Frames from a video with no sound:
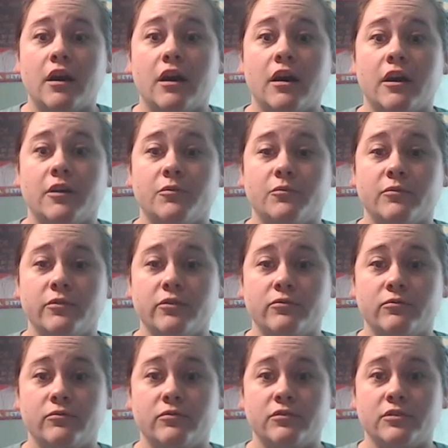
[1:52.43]
I'm
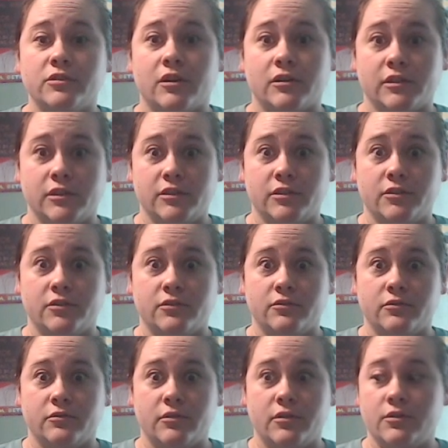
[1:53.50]
talking to
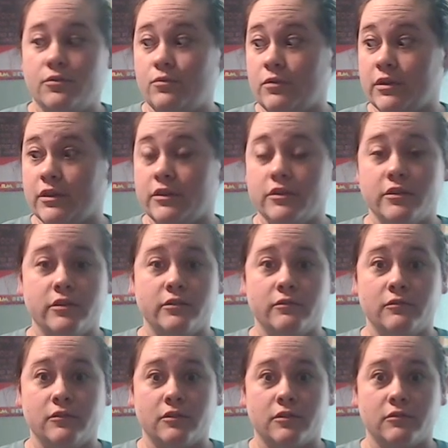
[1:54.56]
you with
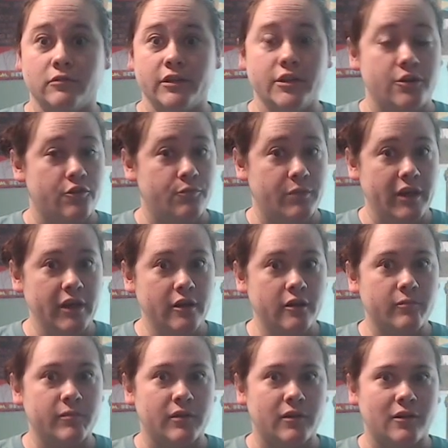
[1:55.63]
literally no
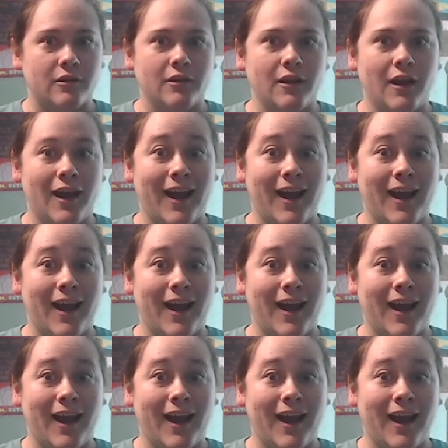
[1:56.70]
makeup on,